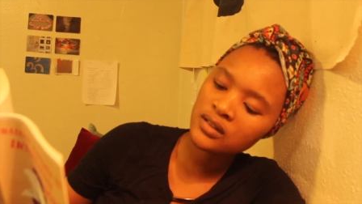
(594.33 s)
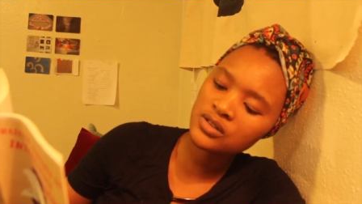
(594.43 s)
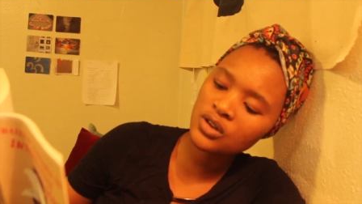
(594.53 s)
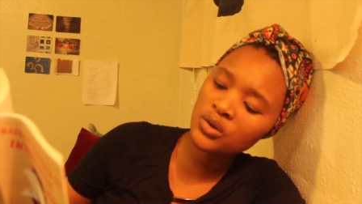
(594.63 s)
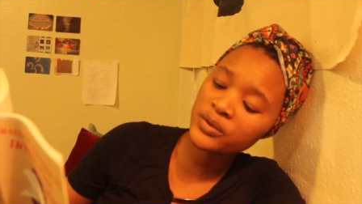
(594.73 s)

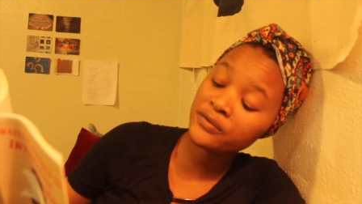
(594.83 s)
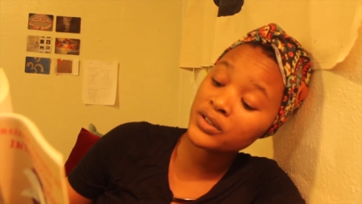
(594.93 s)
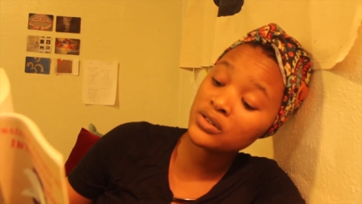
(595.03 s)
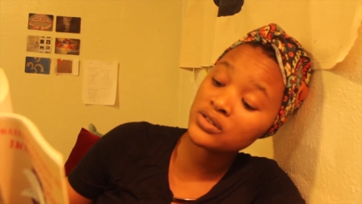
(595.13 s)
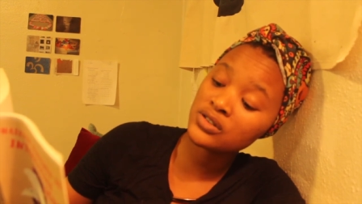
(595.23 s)
so
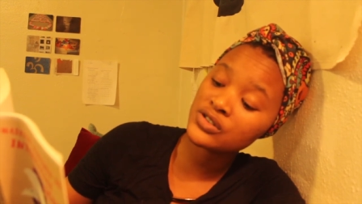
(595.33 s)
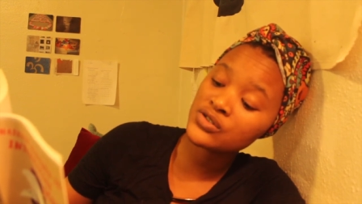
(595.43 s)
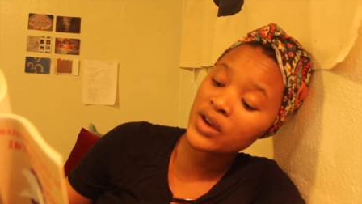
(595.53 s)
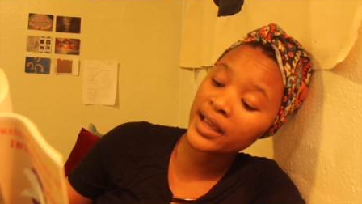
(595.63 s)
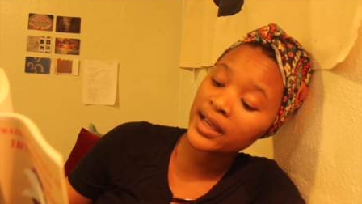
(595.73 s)
refuse to
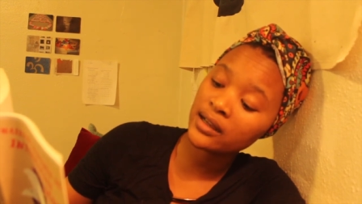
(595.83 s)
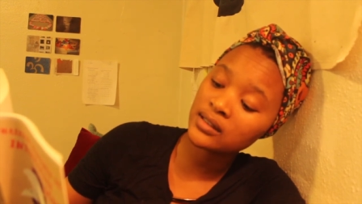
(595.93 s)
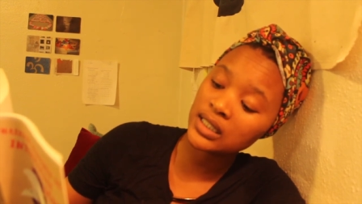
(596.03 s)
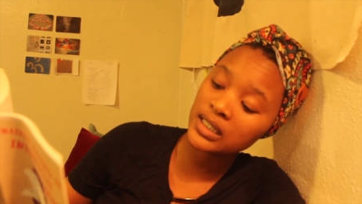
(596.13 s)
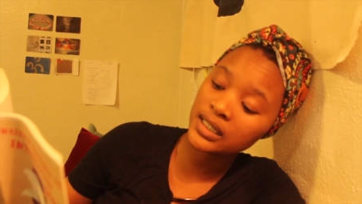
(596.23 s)
strike
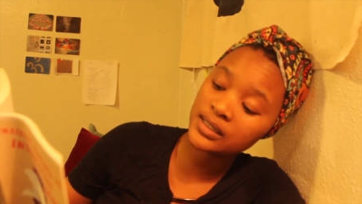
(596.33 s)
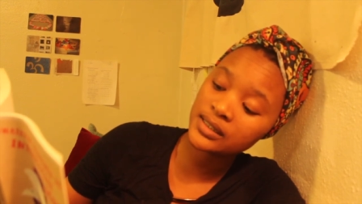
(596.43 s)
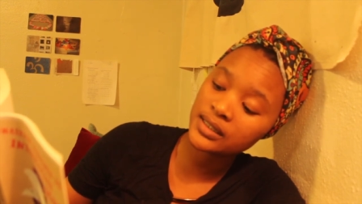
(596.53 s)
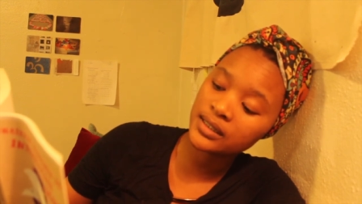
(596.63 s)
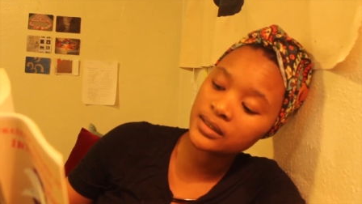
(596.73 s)
out
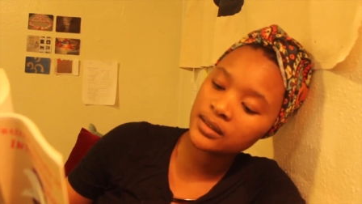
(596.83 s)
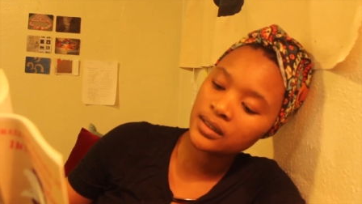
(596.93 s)
against it.